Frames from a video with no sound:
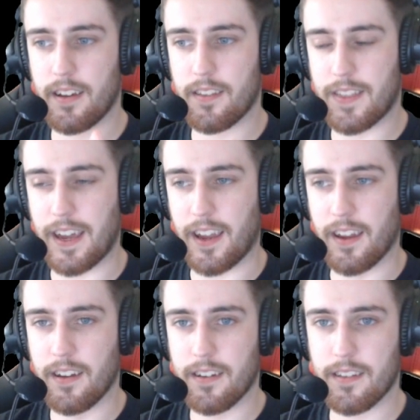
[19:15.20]

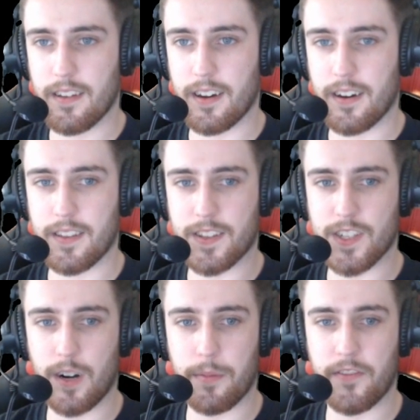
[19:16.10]
thing at the
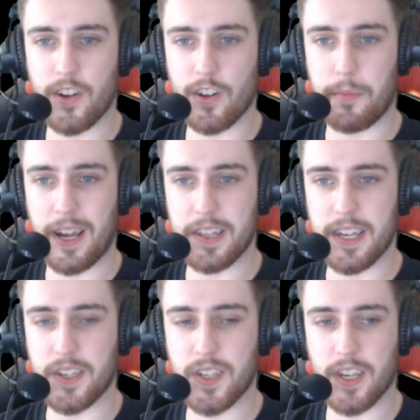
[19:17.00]
top, if you go to my
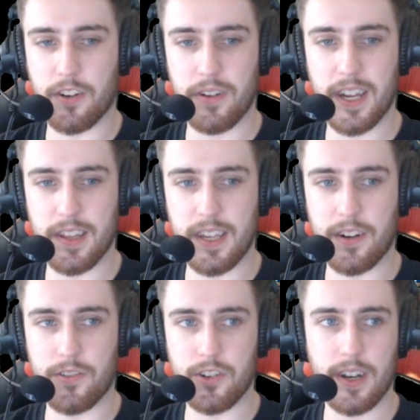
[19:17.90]
leagues, you can create a
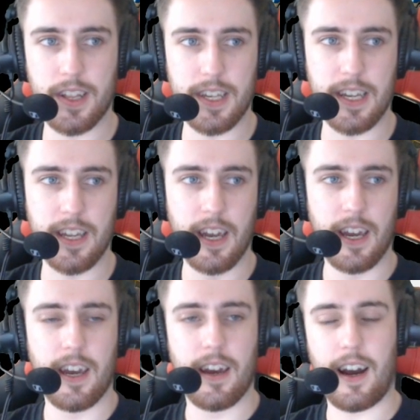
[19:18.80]
league or join a league.
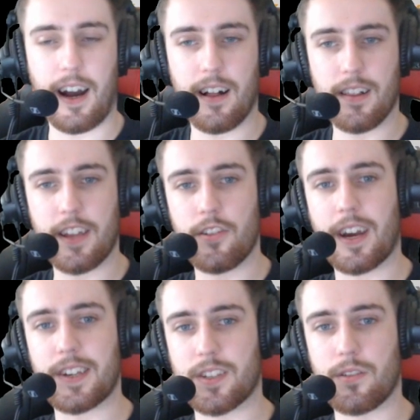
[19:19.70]
I'll let you
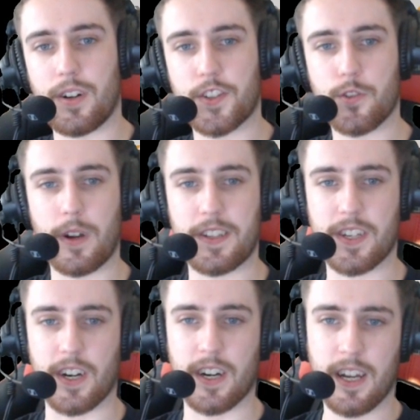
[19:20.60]
guys know on
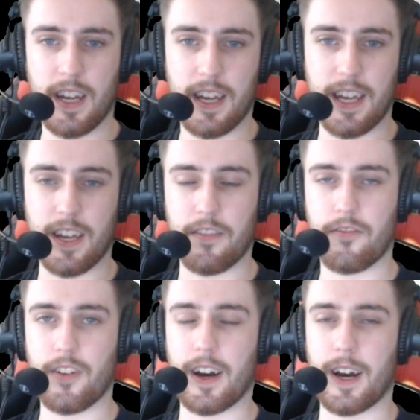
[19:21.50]
Twitter
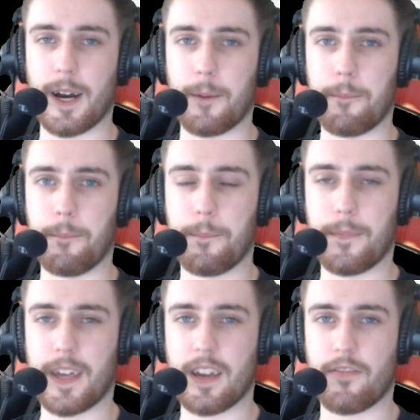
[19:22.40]
if
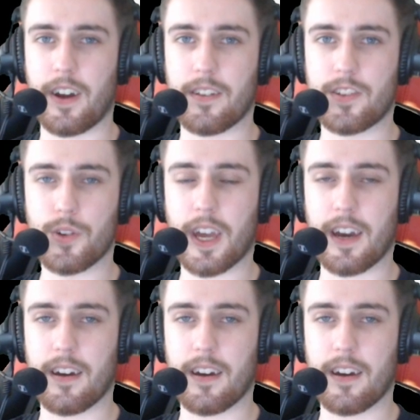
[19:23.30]
I do get